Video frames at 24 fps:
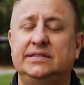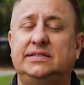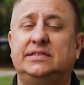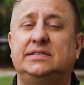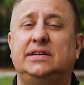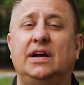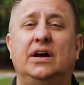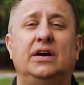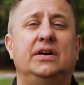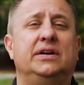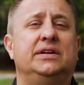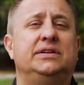
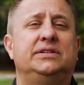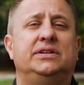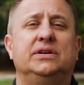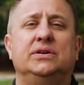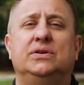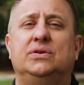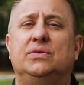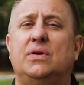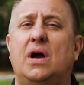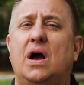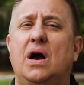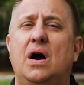started to
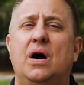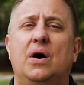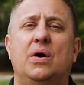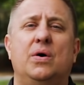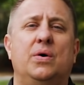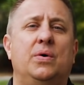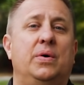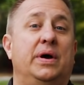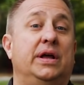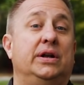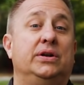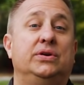
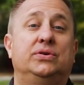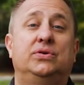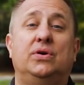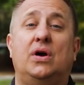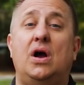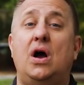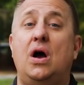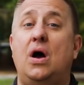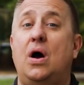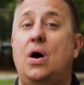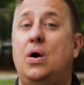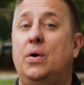grow,
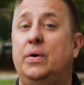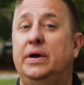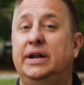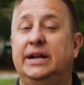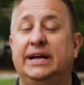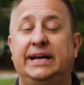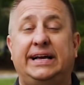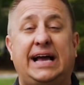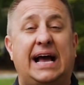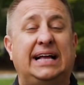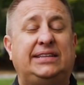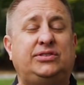and
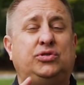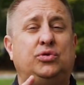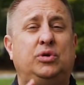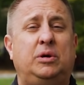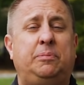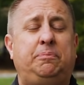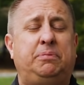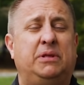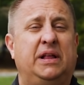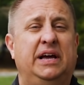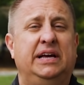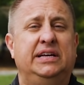it got to a
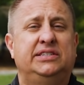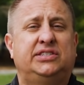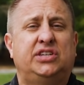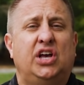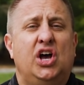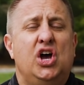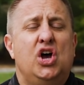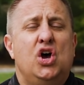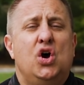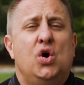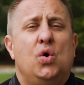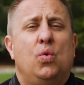place
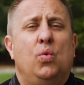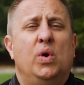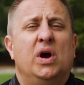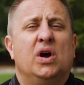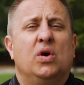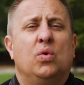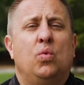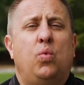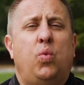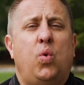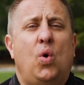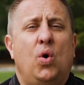
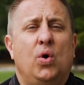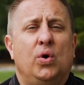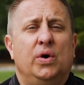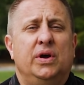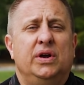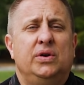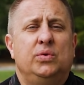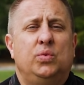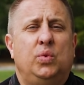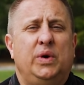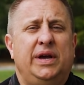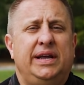where
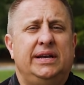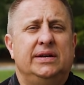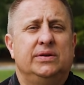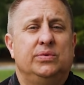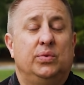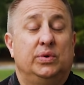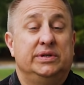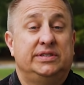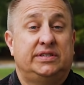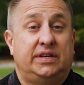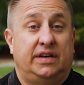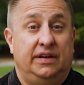Warren Wheaton
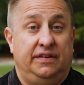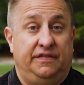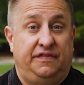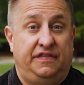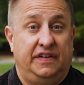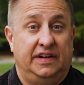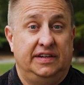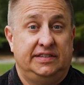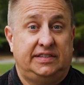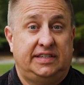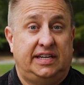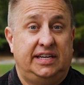was
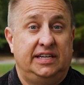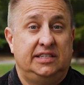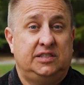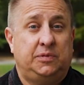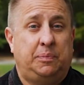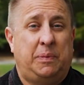convinced his